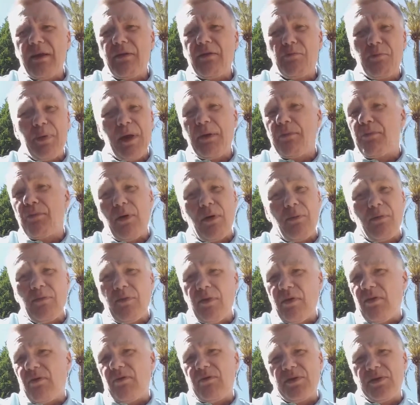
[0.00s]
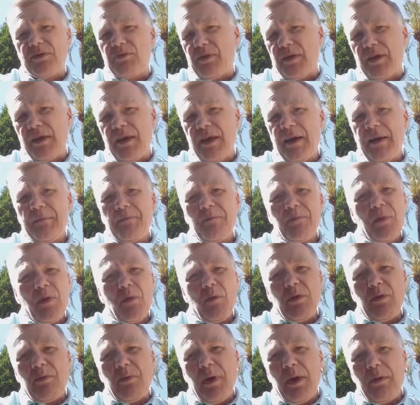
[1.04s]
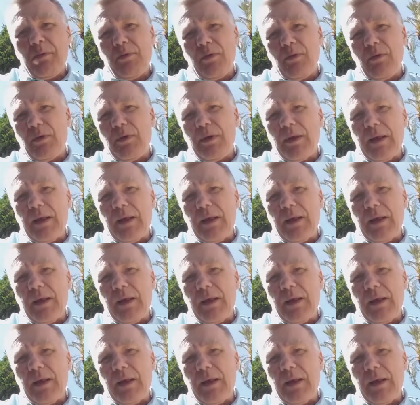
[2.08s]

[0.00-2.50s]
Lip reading: A big problem, of course, with people